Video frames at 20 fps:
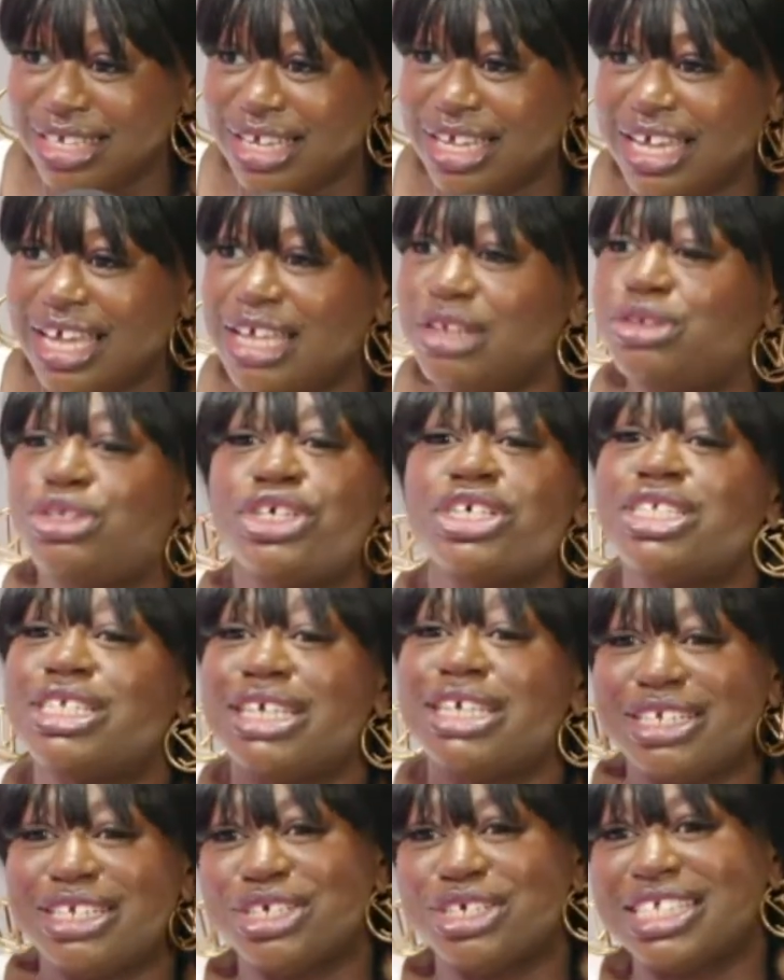It
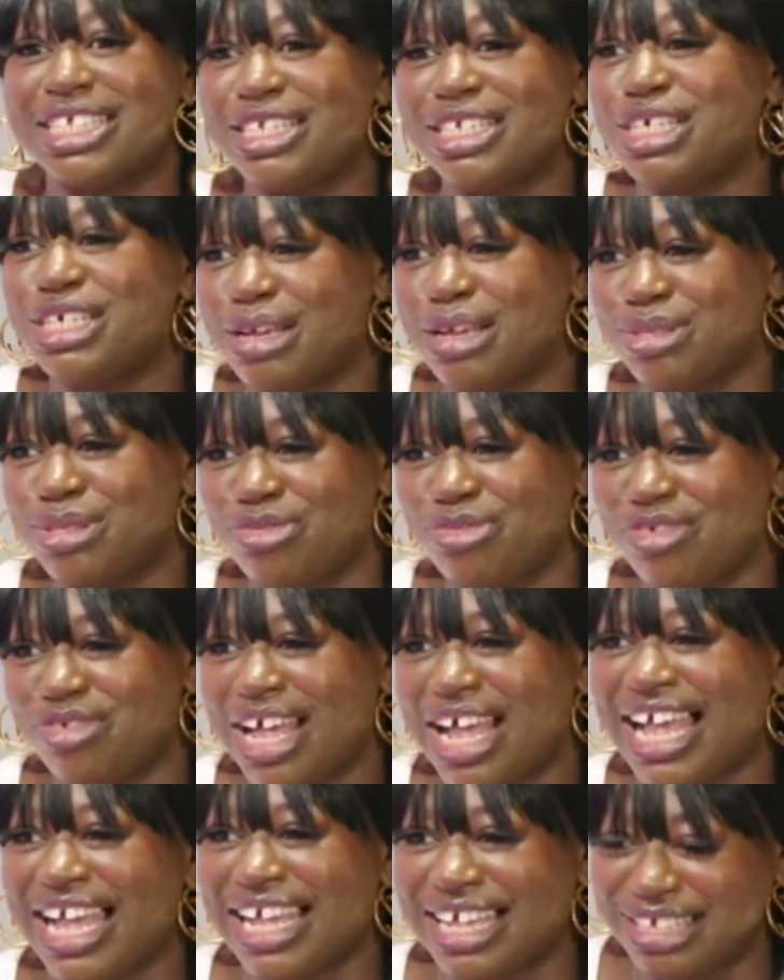just in terms of
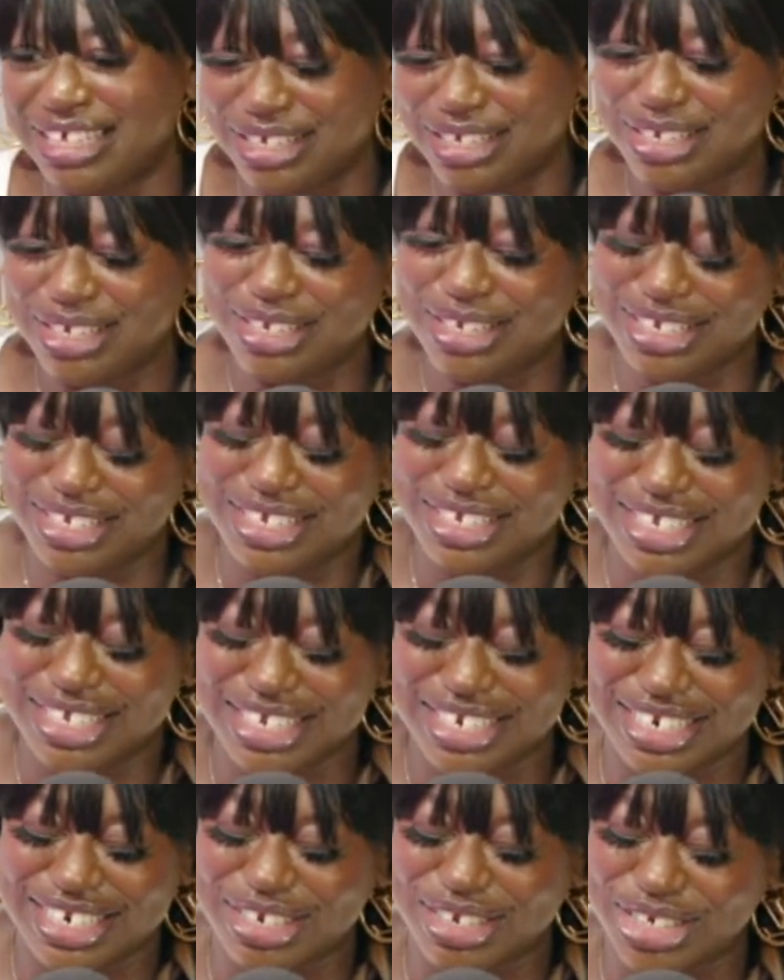like
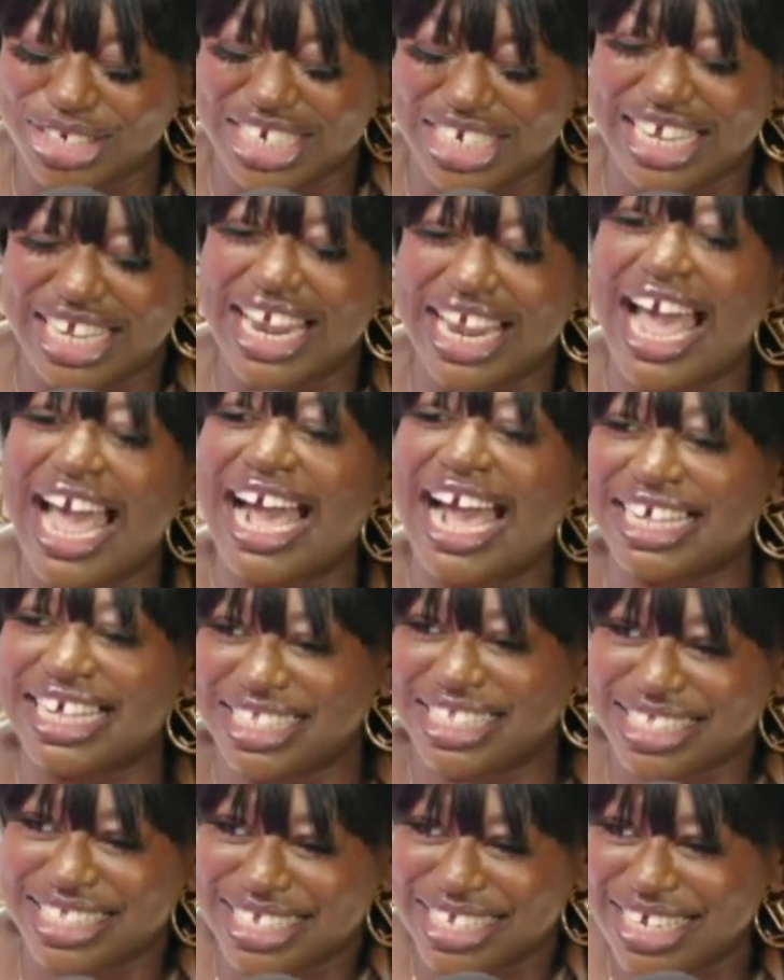logic and
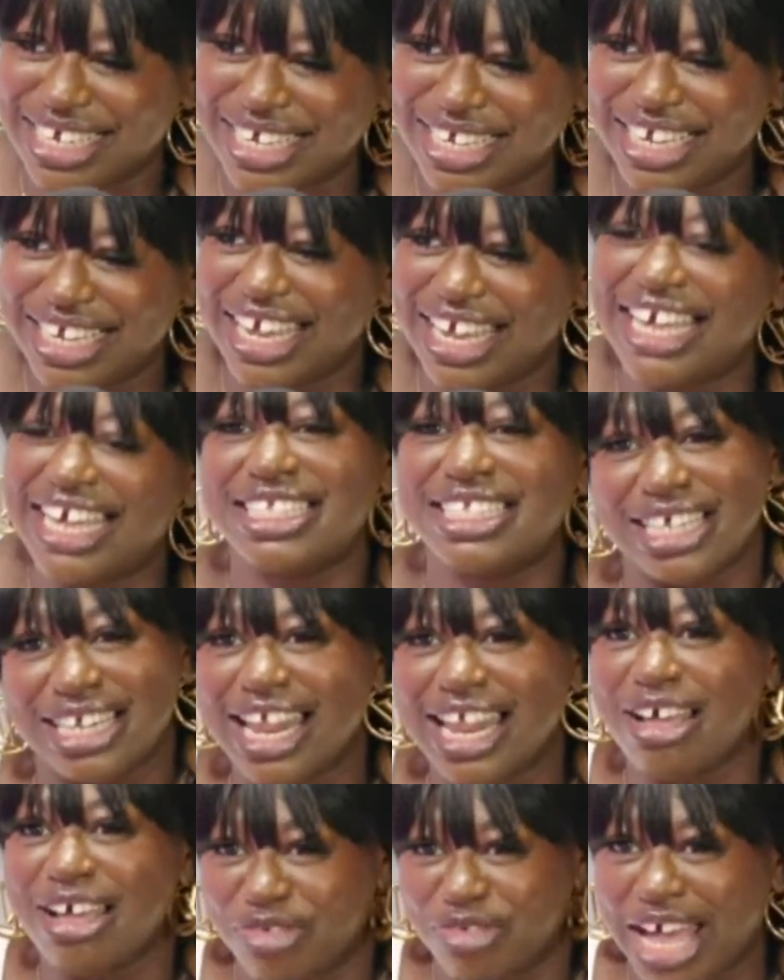hacks. Yeah, it's a
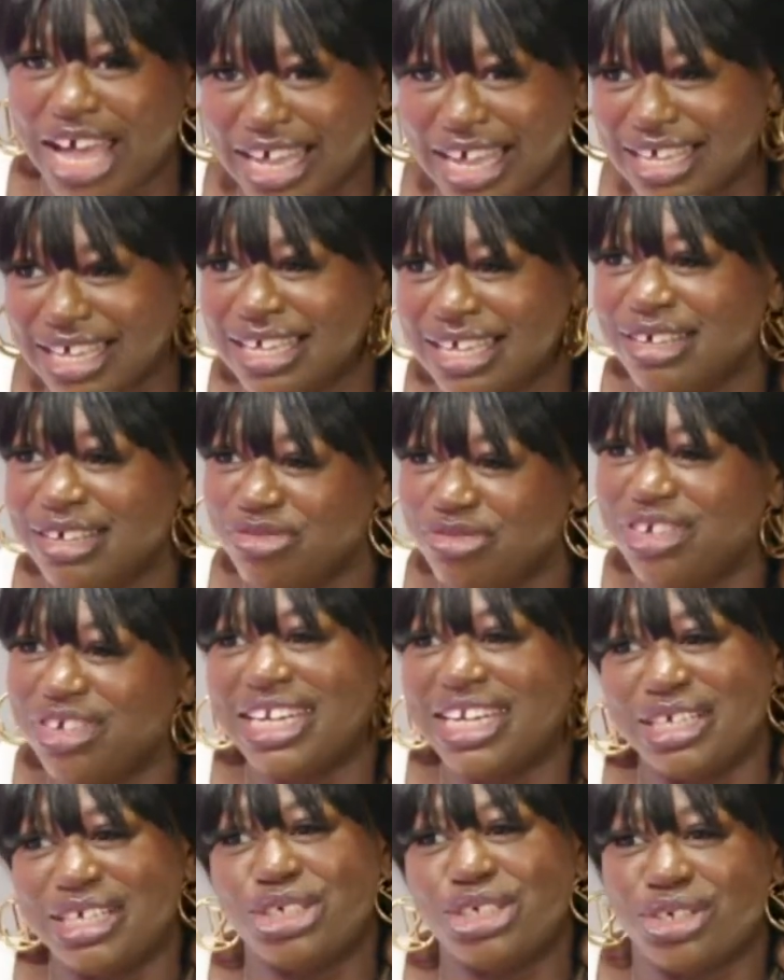life hack.
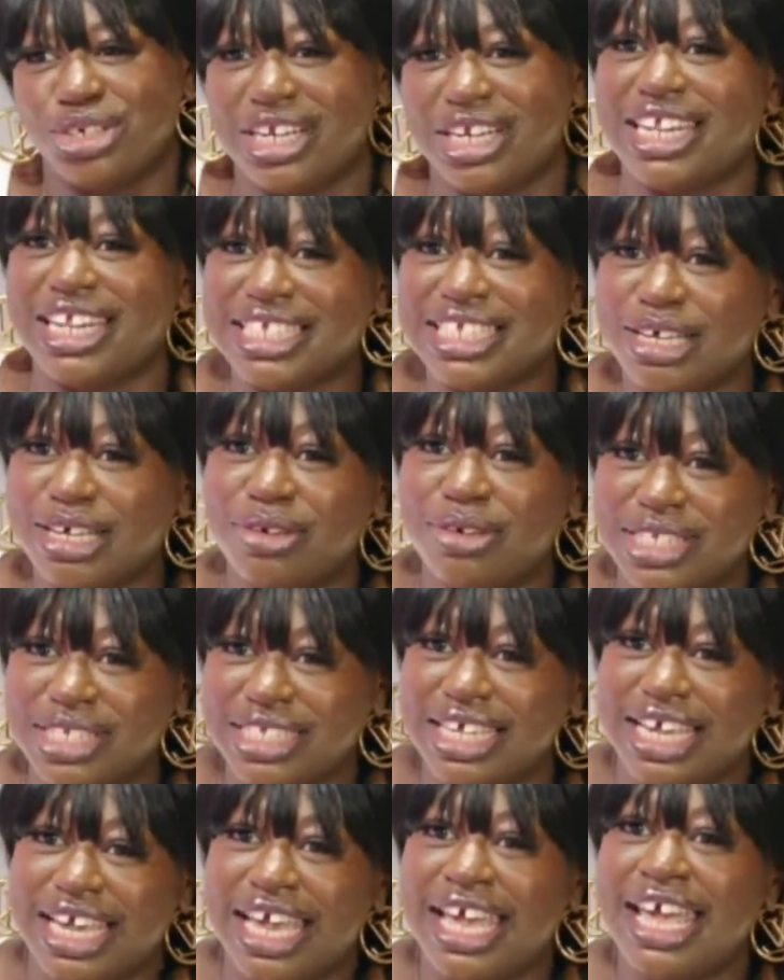Really and truly, that's how I
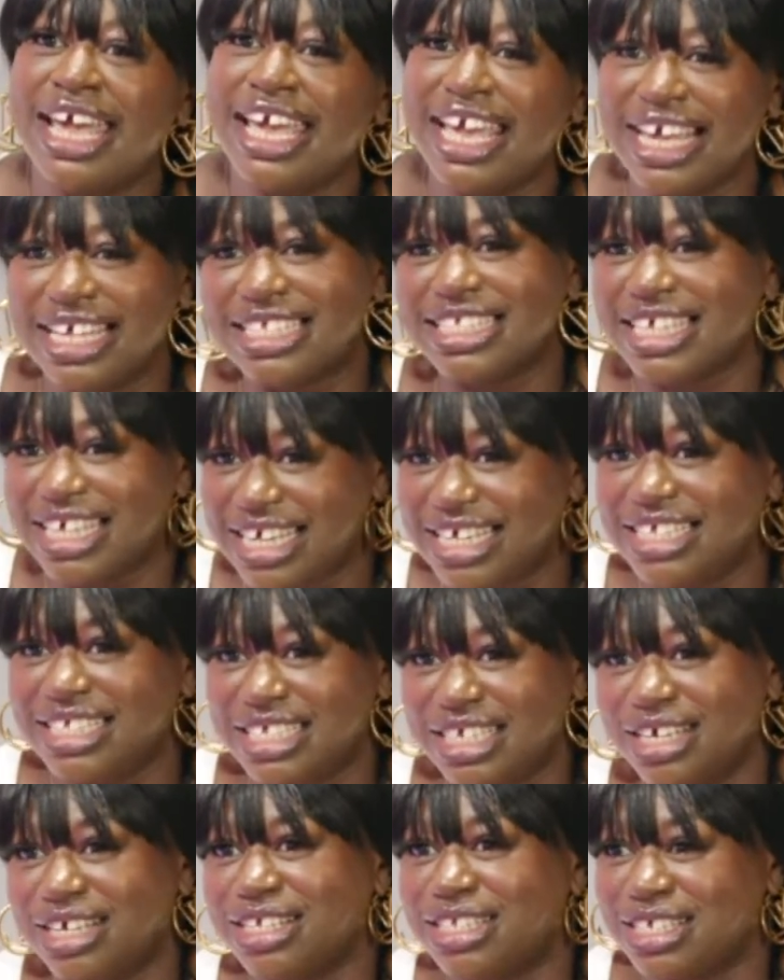see it. It's
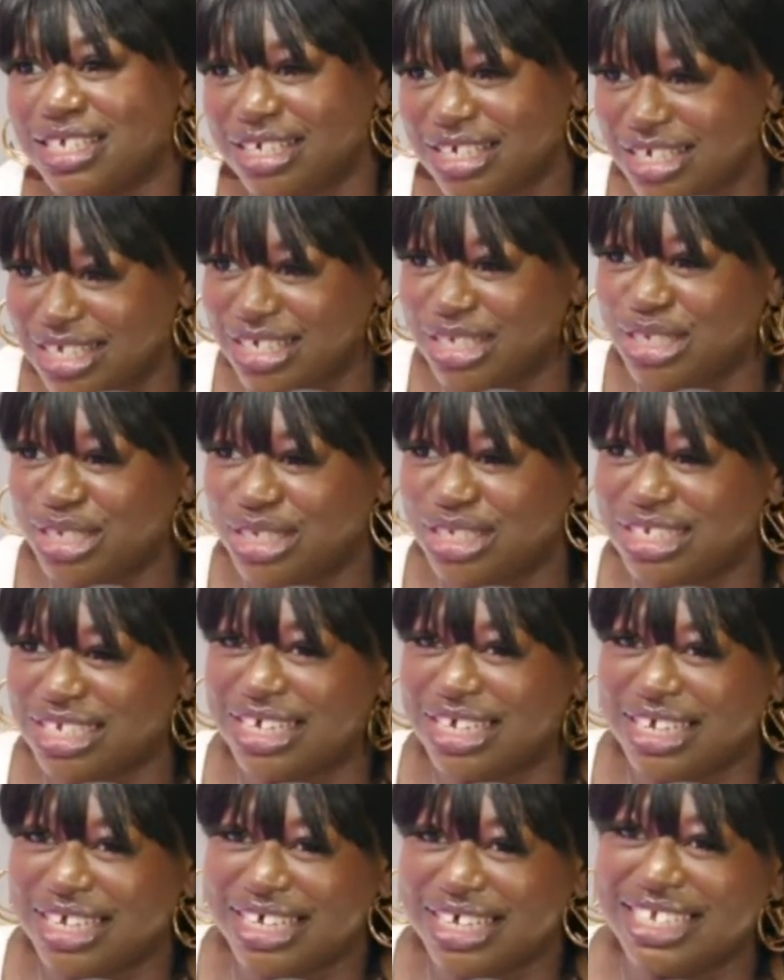easier to
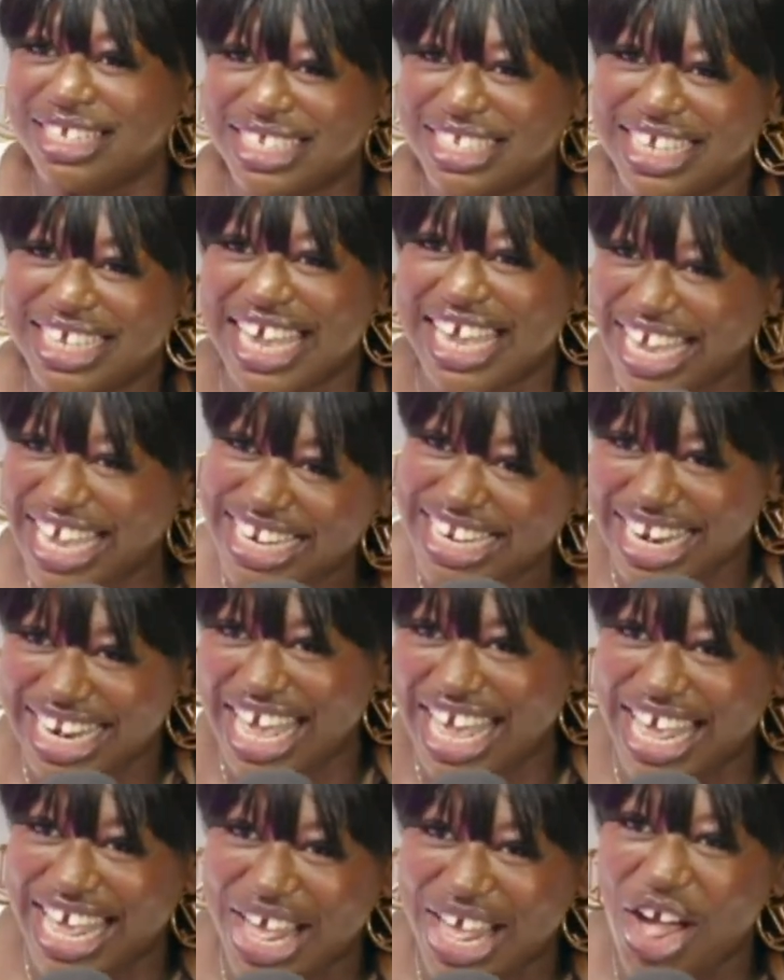get in
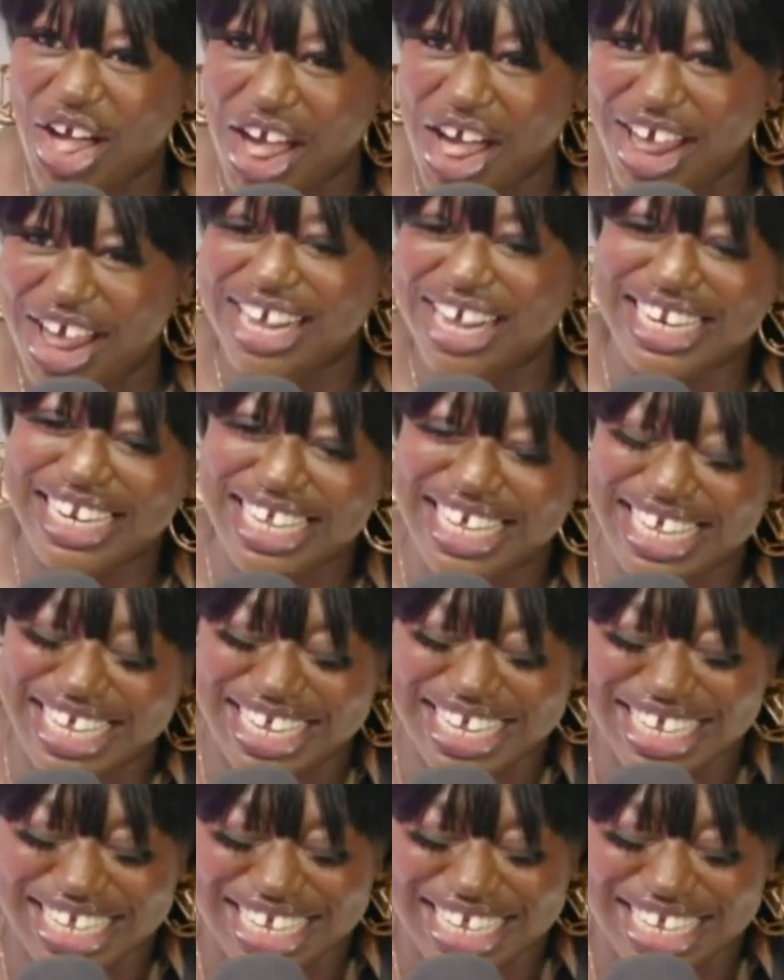there early. Because